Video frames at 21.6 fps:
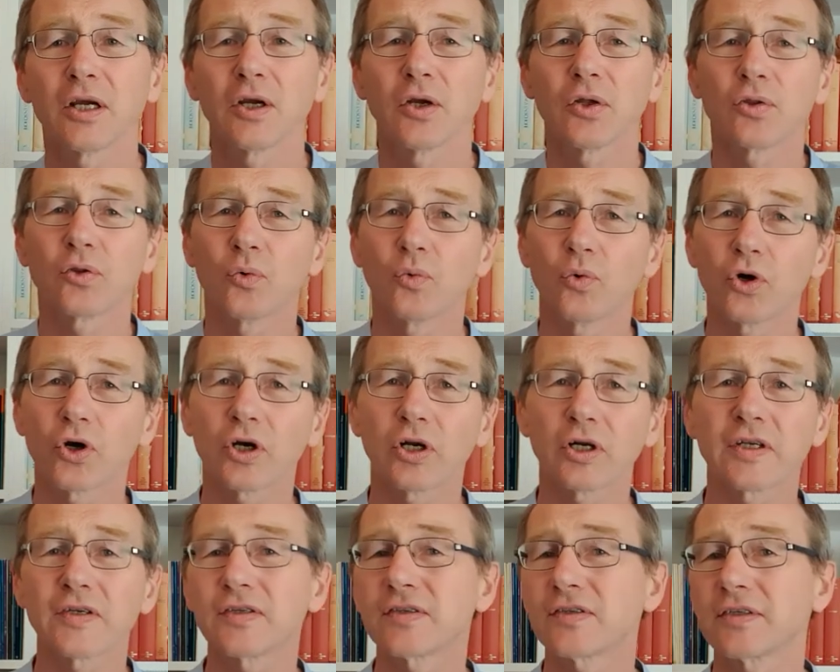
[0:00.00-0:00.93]
The world
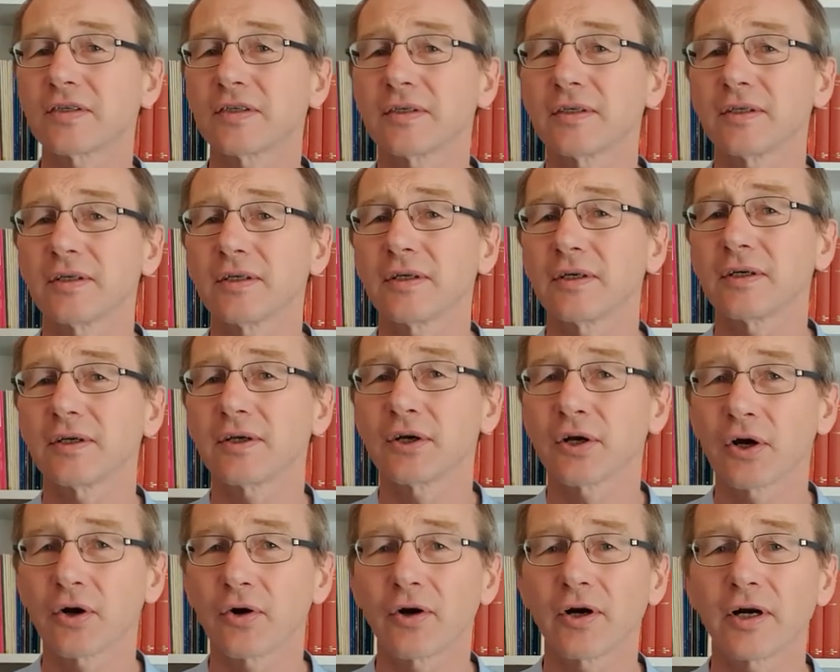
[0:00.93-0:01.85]
is
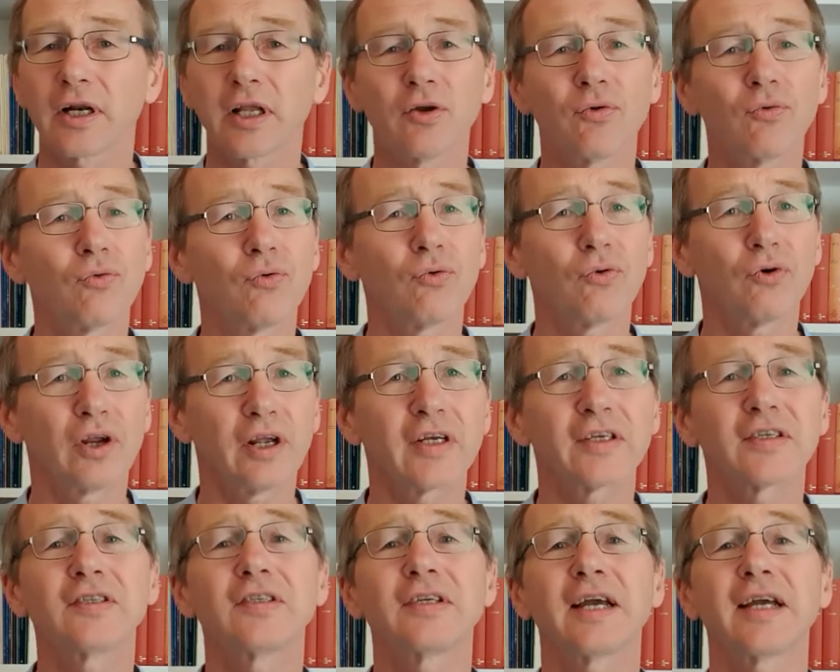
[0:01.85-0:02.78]
currently
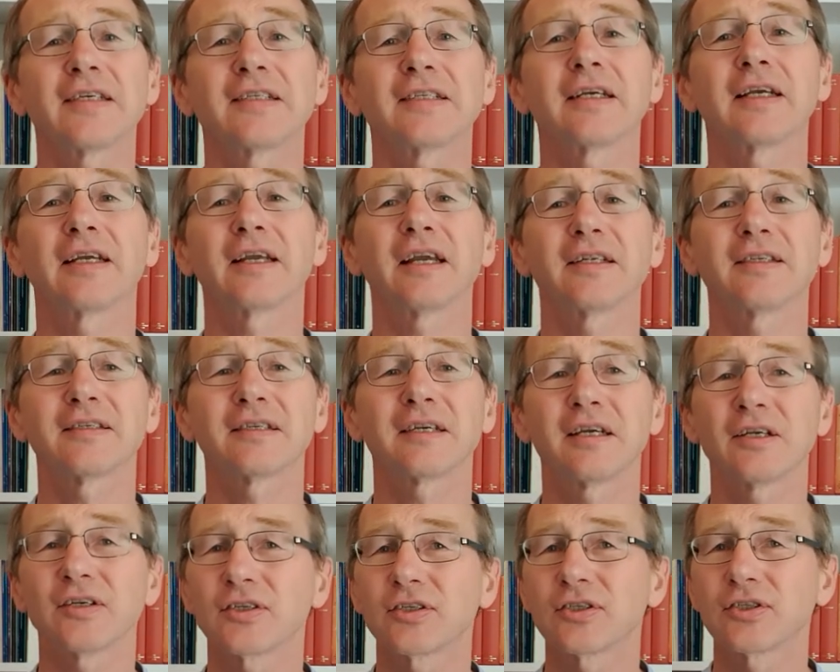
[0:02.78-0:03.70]
reassessing its
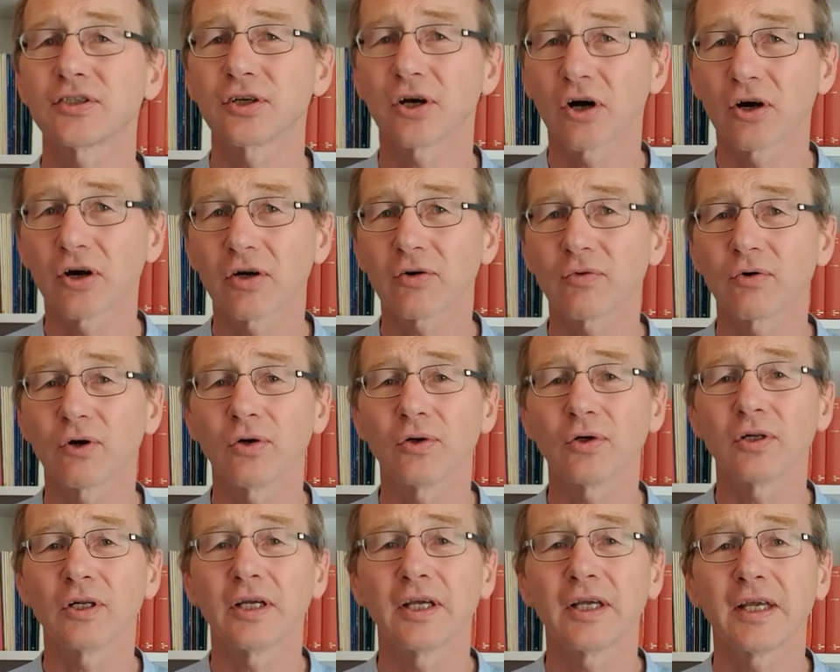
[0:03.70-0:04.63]
historic
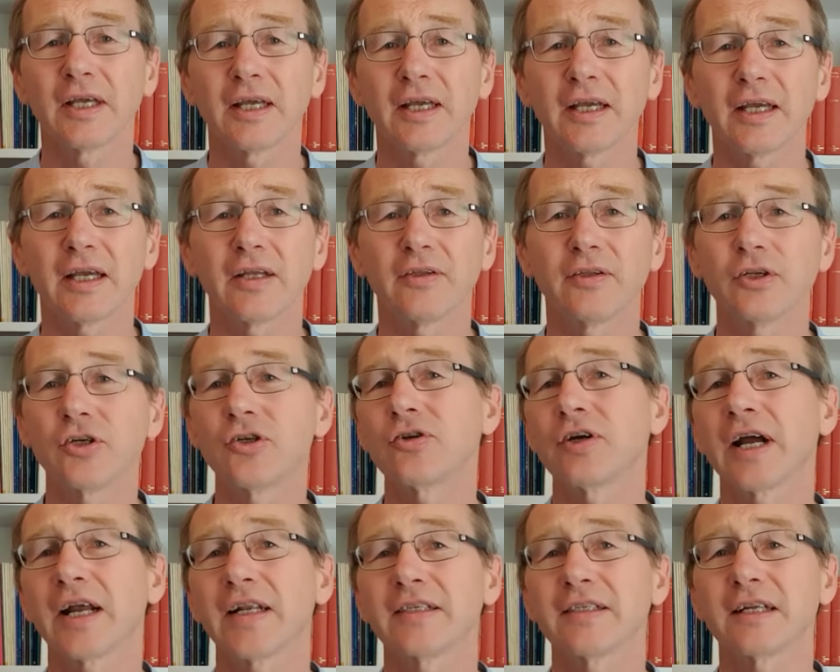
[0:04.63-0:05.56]
role in the
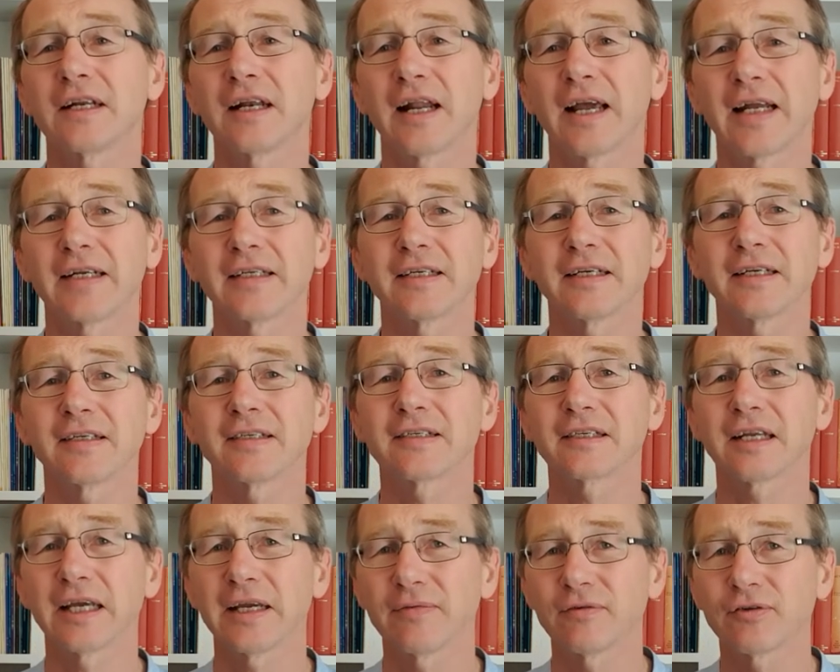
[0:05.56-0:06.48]
transatlantic
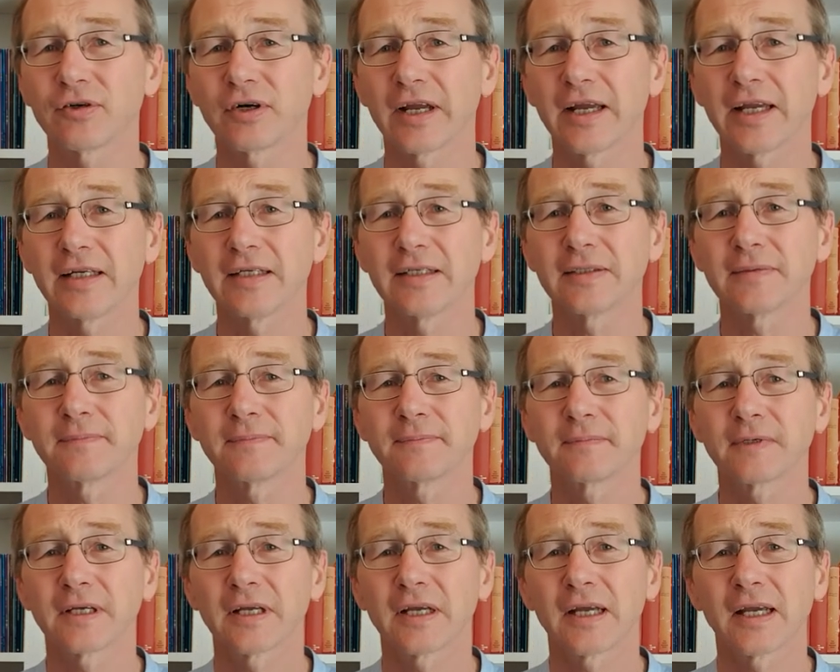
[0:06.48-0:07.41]
slave trade,
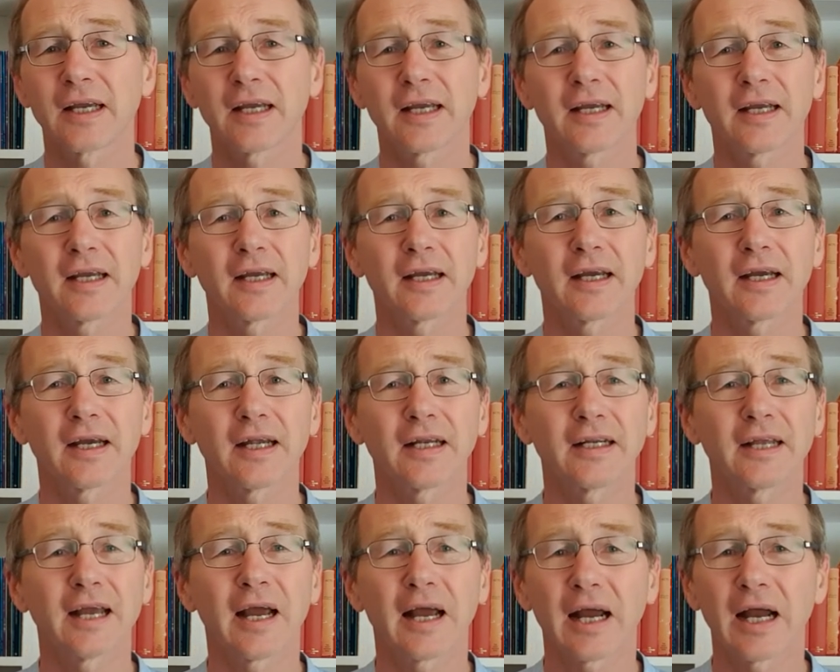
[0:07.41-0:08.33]

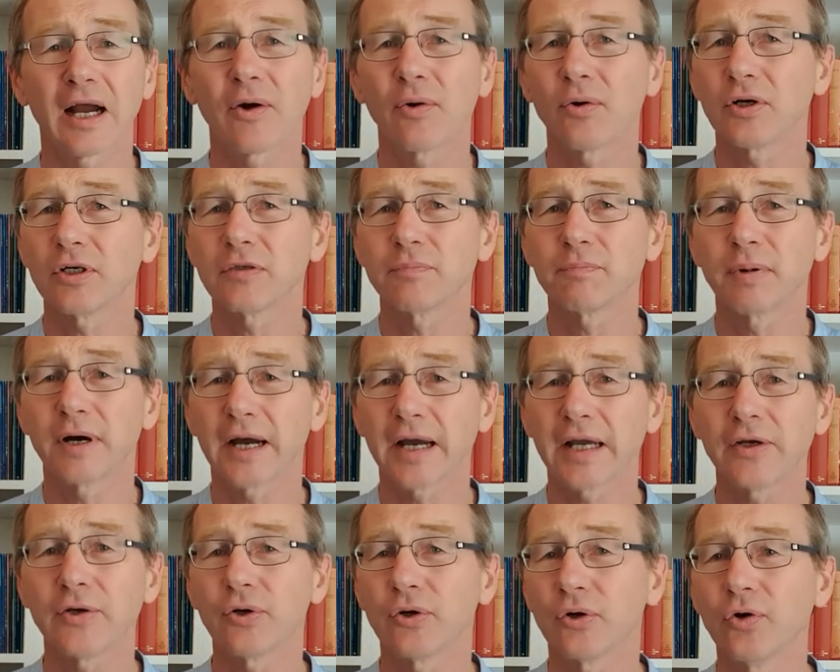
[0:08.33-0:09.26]
and how and
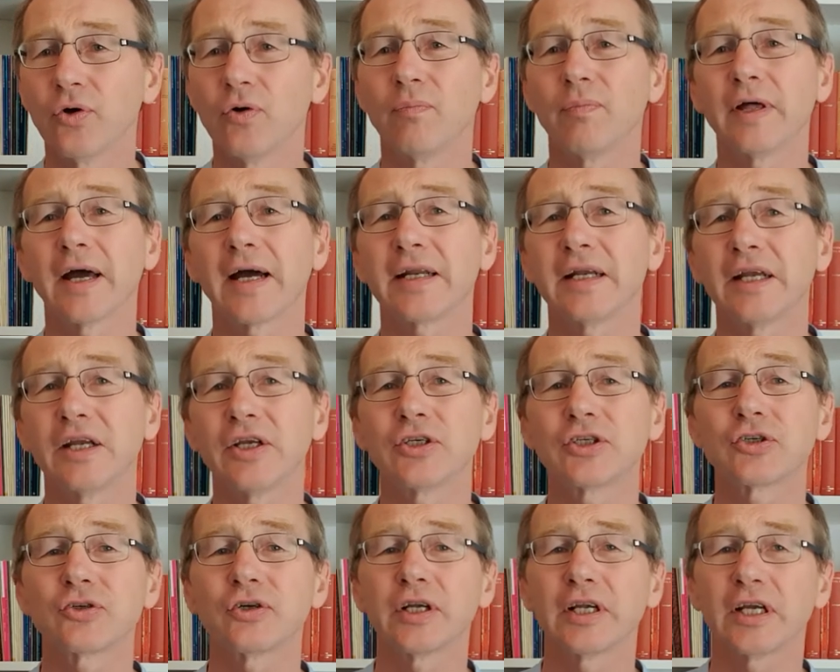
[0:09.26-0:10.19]
by whom that
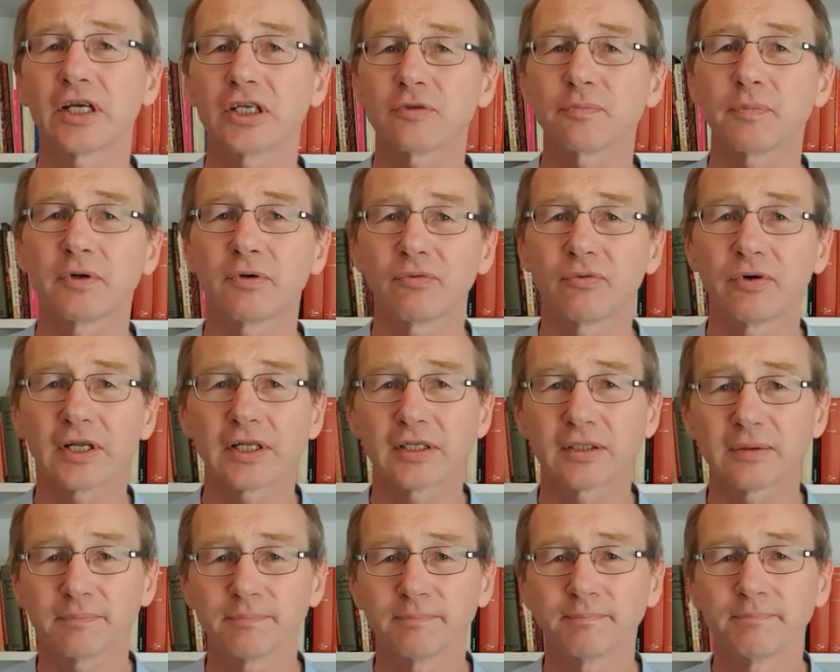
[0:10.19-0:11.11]
history has been written.